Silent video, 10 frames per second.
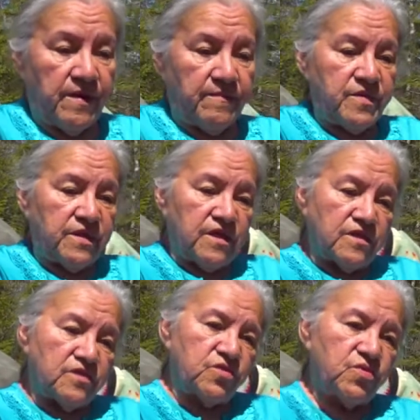
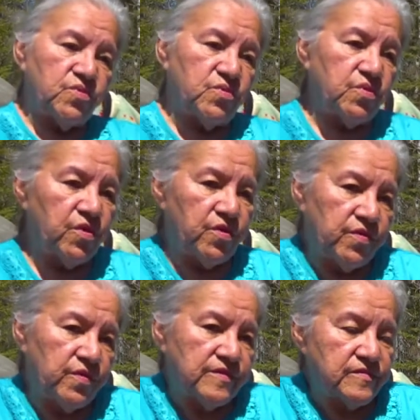begin to
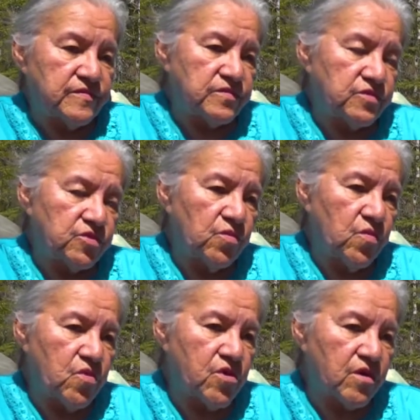
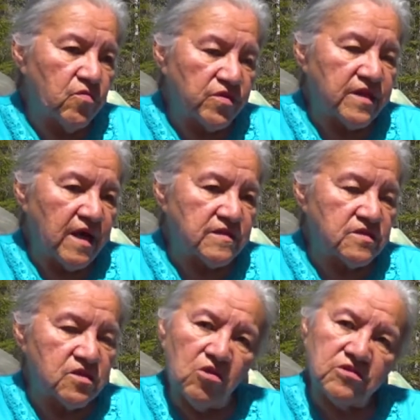work with that
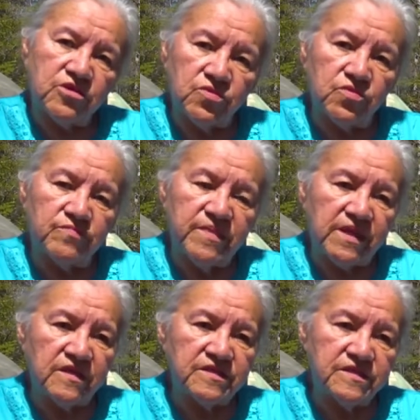solitude,
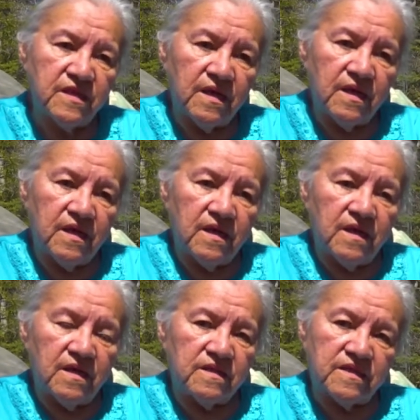because
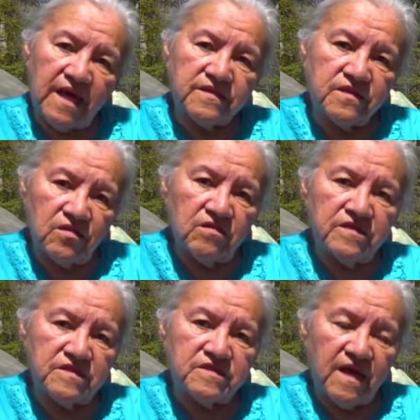that
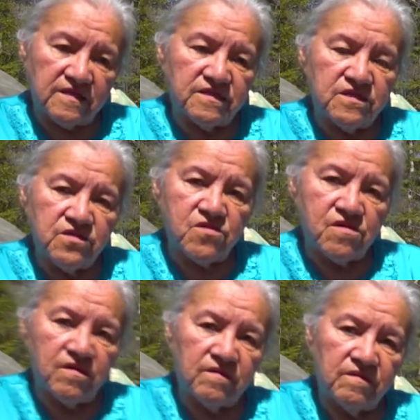illness that's here,